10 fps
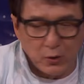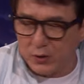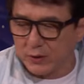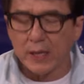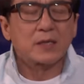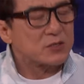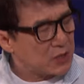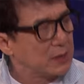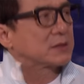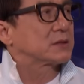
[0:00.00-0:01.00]
you know, kick.
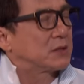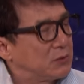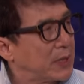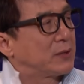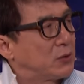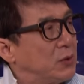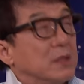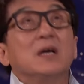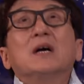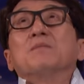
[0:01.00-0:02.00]
I still can not do it.
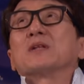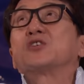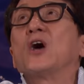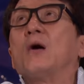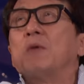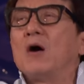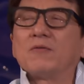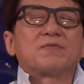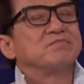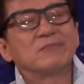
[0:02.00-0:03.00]
Right. But jump
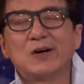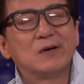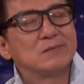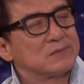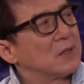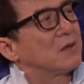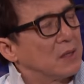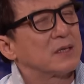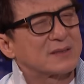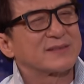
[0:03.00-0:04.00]
off, no,
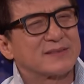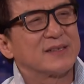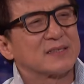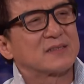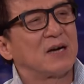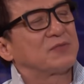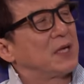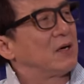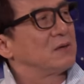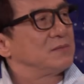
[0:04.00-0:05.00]
it's, it's tough
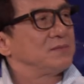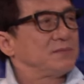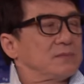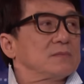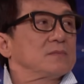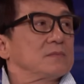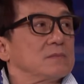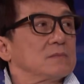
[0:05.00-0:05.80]
now. What kind of role